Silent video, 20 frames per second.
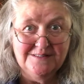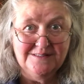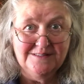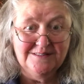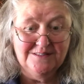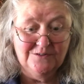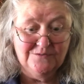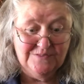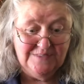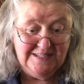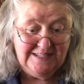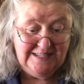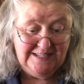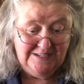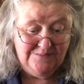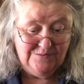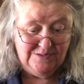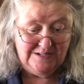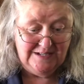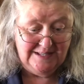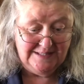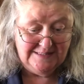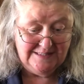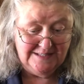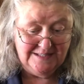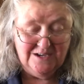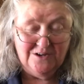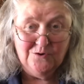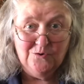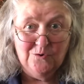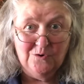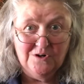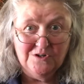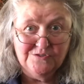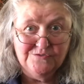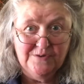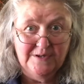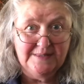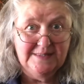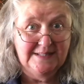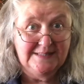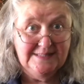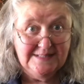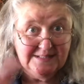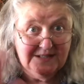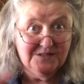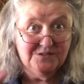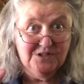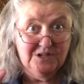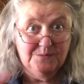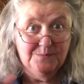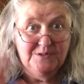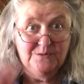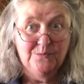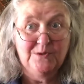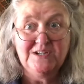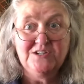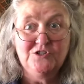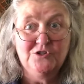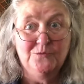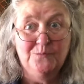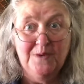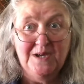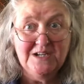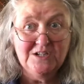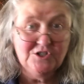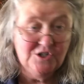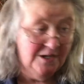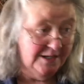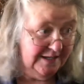They're thinking of it like the young horse, right? Like, this is going to be way too much.